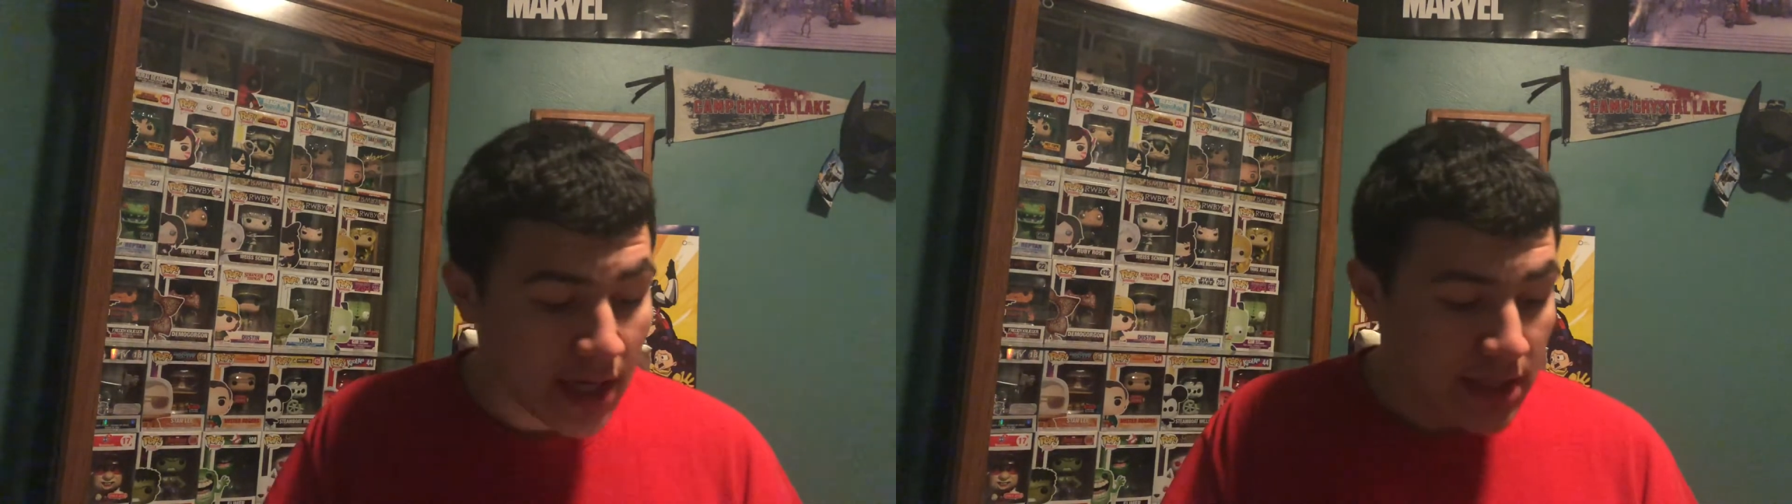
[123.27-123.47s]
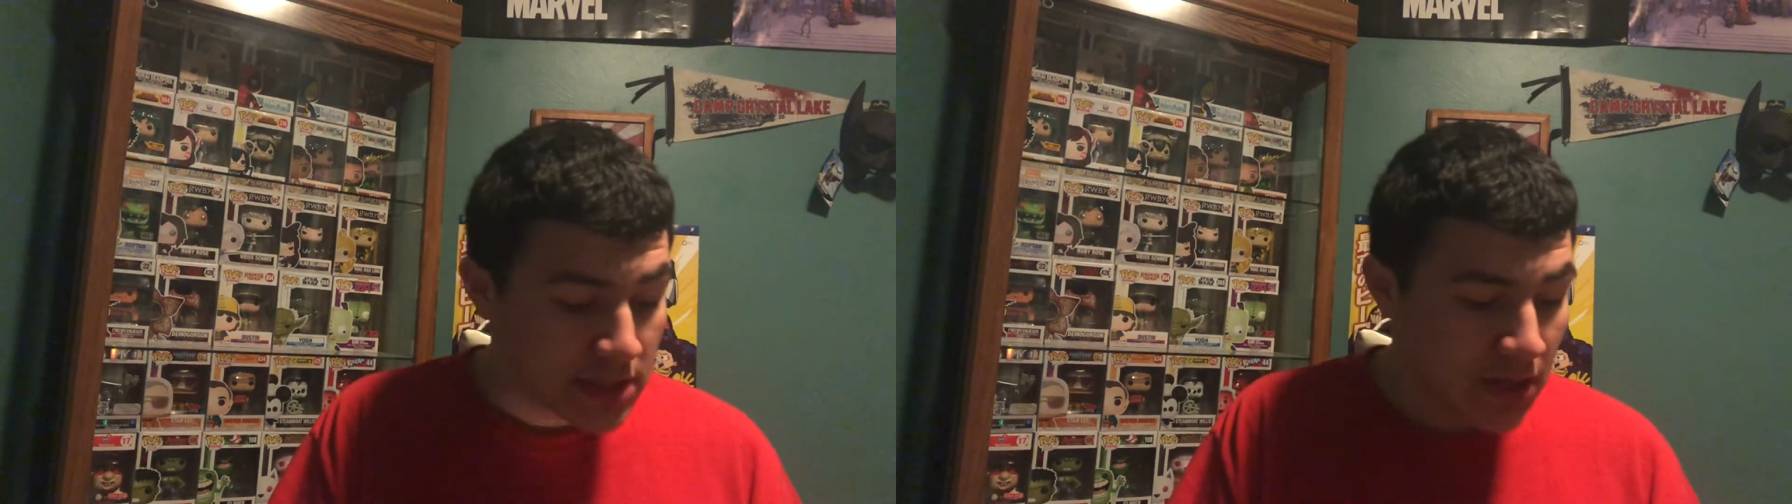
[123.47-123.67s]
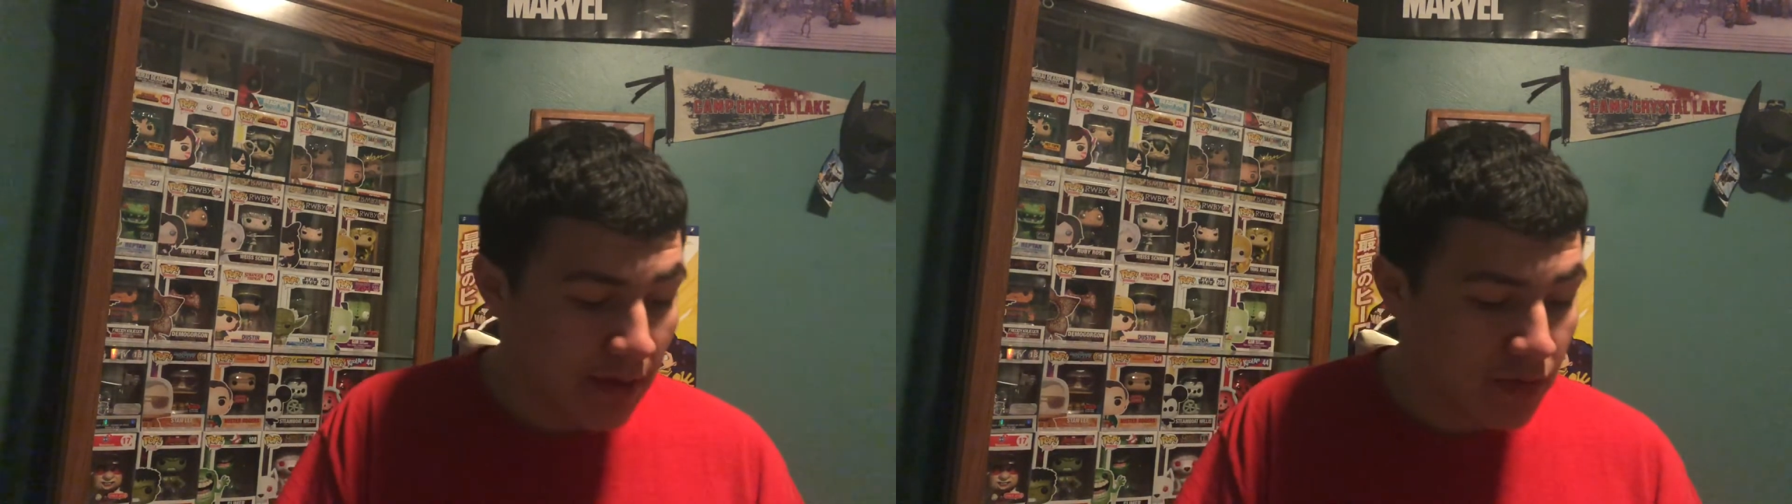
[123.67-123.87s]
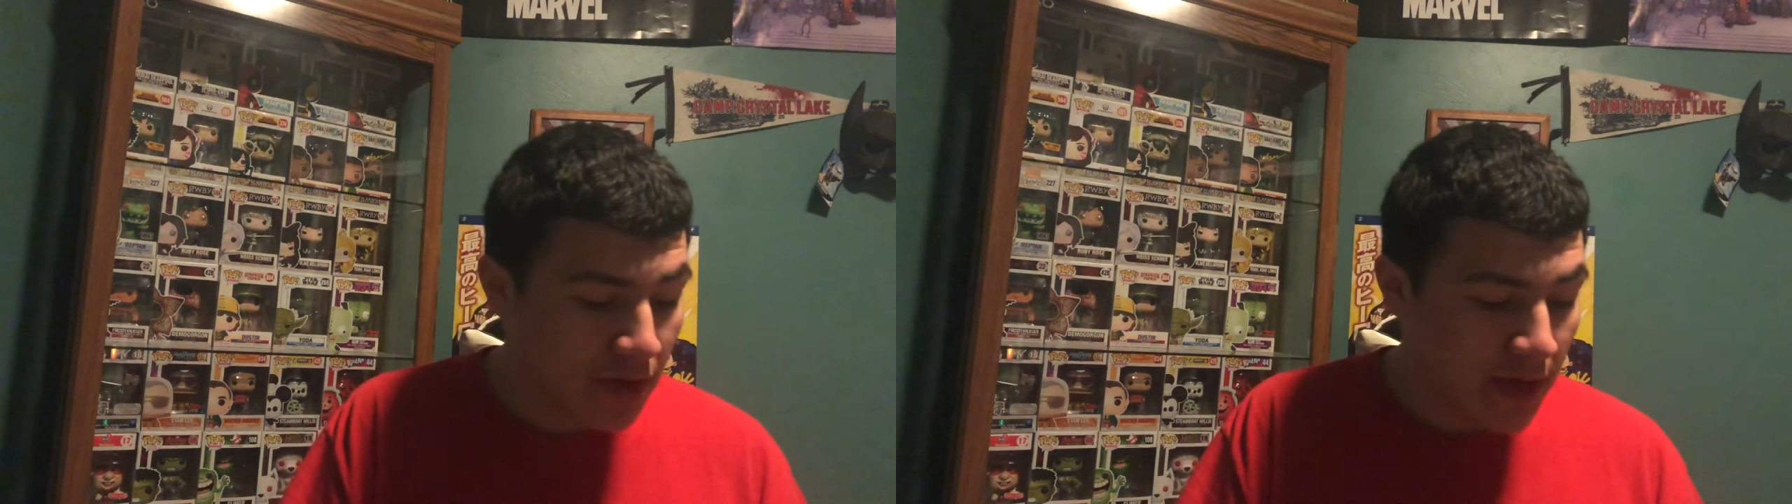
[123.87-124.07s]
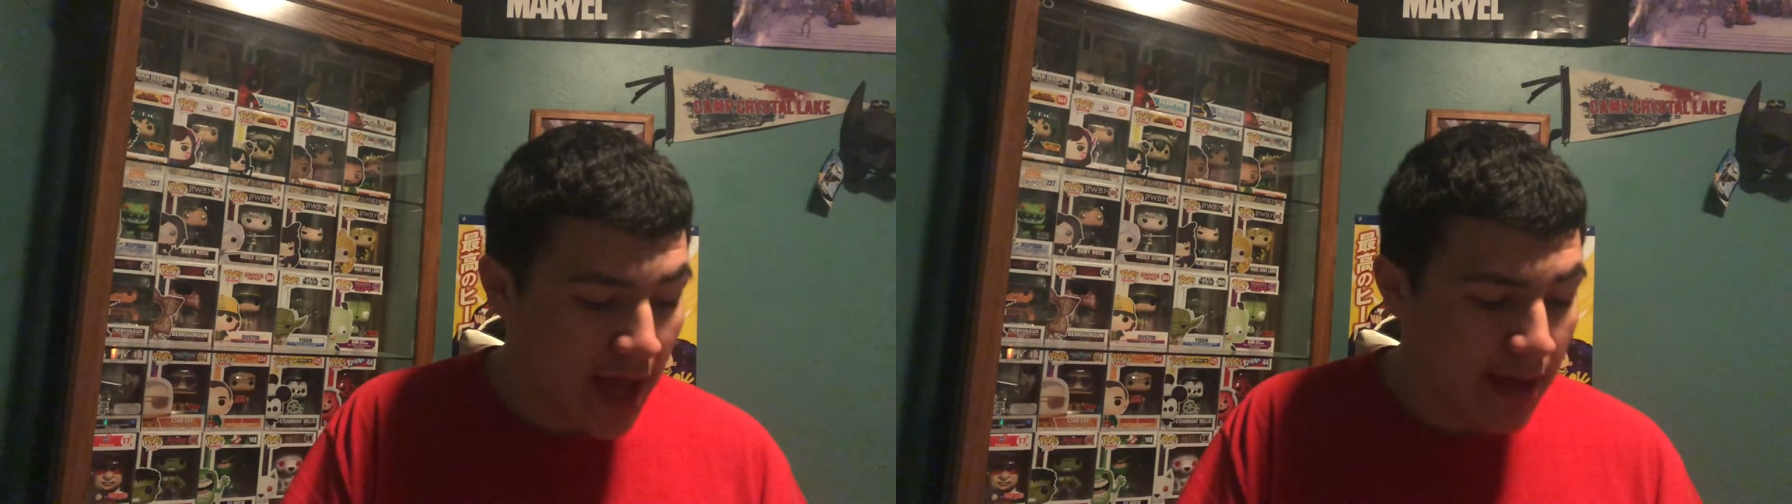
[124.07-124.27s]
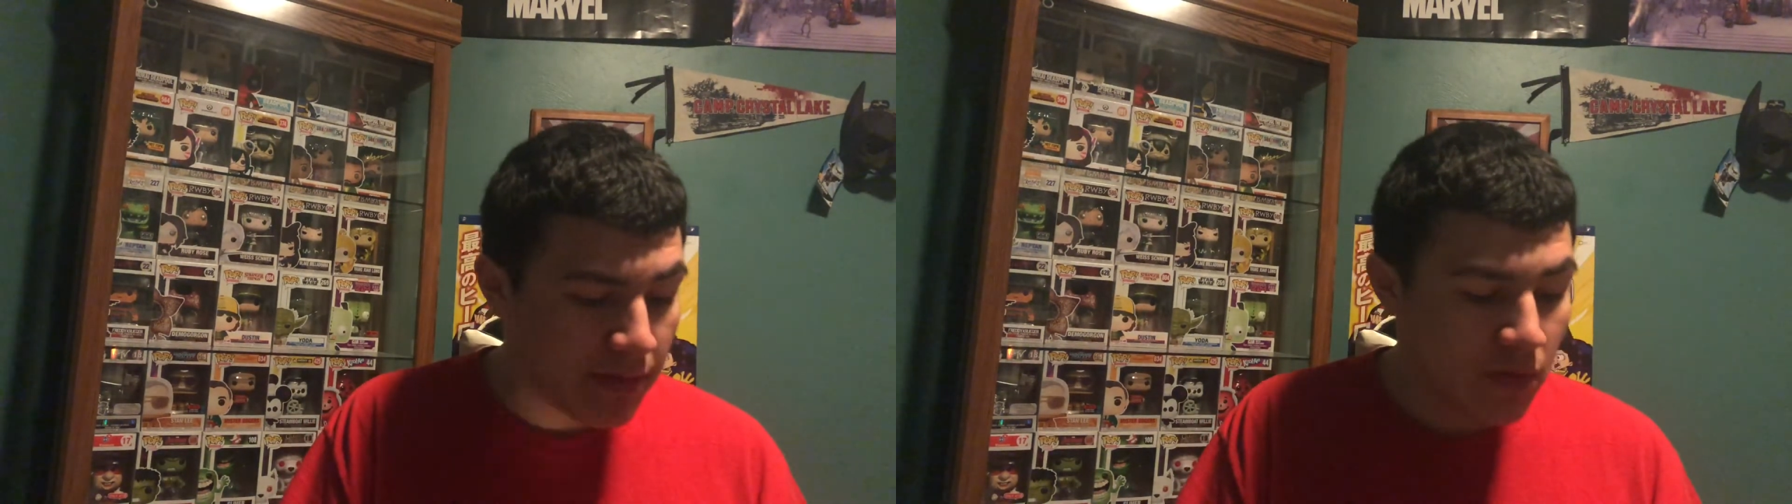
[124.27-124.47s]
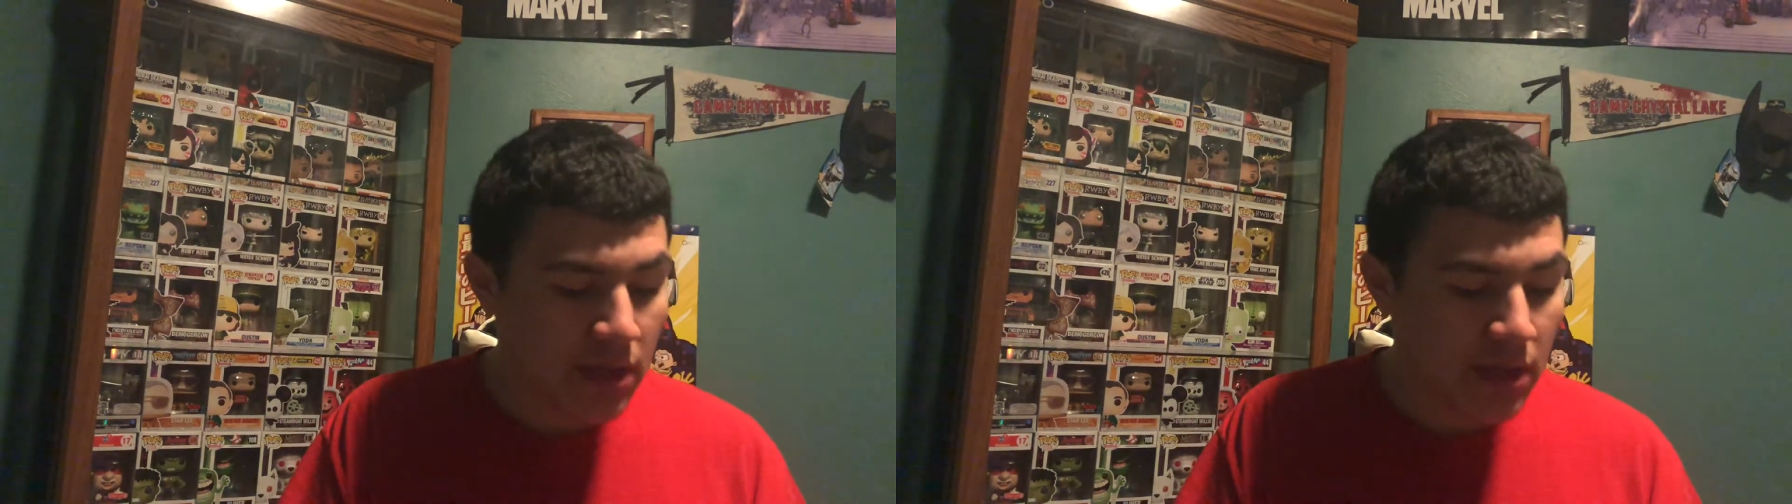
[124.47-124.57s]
So I'm really happy we